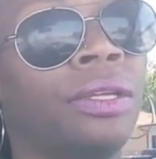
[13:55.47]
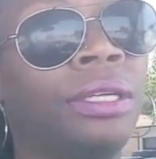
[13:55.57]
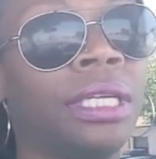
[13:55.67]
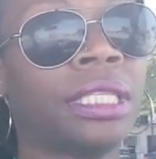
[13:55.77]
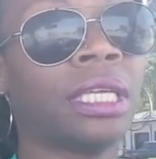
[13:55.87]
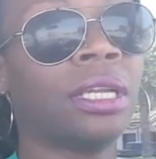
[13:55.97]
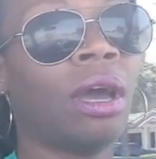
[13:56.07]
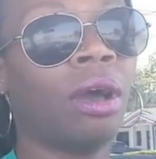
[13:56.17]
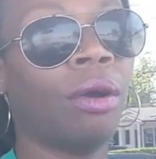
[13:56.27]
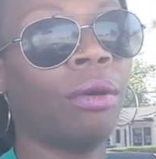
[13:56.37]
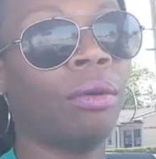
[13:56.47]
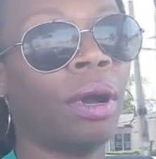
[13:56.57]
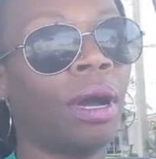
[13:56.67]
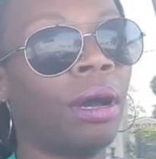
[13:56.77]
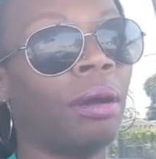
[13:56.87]
You need to
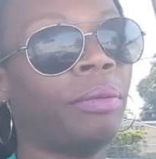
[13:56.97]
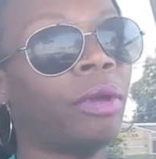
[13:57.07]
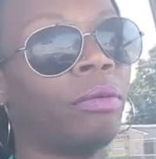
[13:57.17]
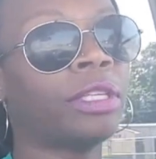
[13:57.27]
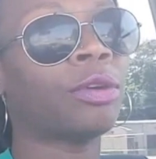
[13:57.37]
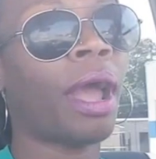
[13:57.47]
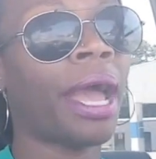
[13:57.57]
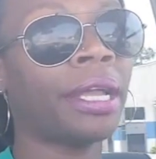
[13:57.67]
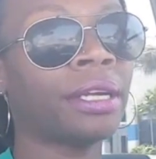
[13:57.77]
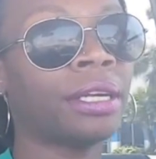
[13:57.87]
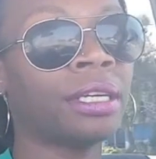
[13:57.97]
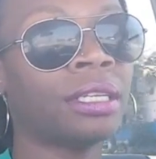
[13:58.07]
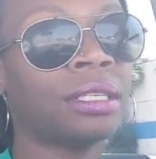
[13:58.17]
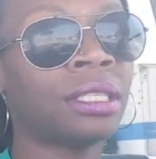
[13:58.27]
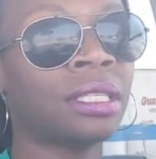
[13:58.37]
know your
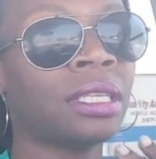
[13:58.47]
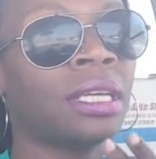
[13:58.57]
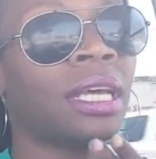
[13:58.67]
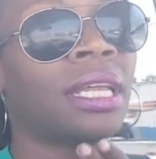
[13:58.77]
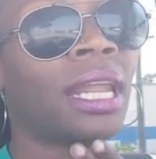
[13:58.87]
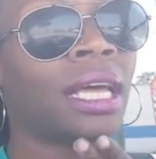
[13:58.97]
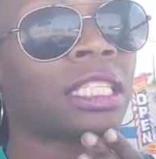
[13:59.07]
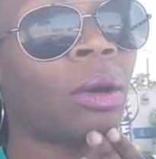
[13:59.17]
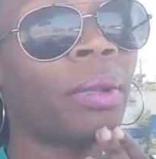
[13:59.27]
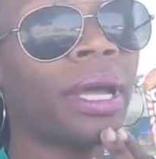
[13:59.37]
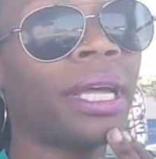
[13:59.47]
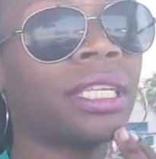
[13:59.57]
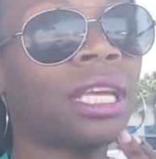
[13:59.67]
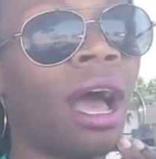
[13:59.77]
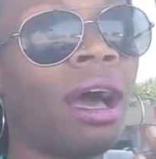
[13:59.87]
retractors. Not so
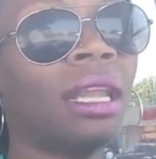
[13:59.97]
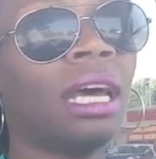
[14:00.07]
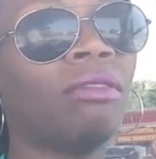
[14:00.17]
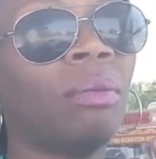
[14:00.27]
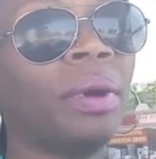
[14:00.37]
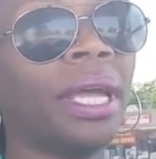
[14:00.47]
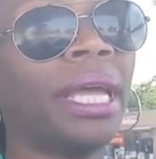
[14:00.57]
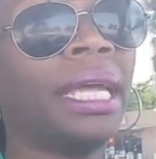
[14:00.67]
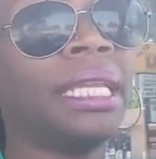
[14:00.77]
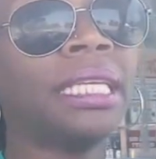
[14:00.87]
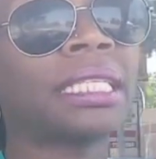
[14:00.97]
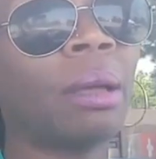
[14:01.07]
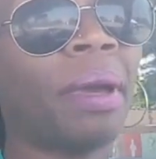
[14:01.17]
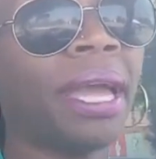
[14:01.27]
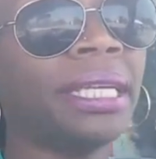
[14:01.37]
much all of them, but at least
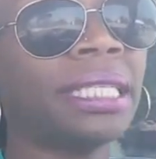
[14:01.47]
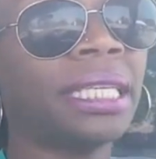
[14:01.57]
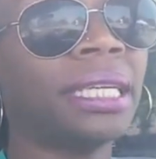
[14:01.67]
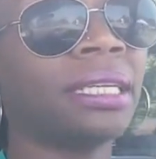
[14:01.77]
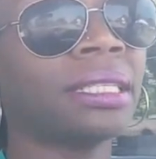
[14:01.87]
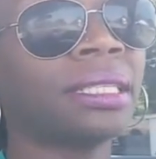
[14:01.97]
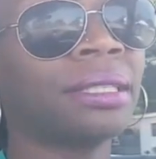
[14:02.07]
the basics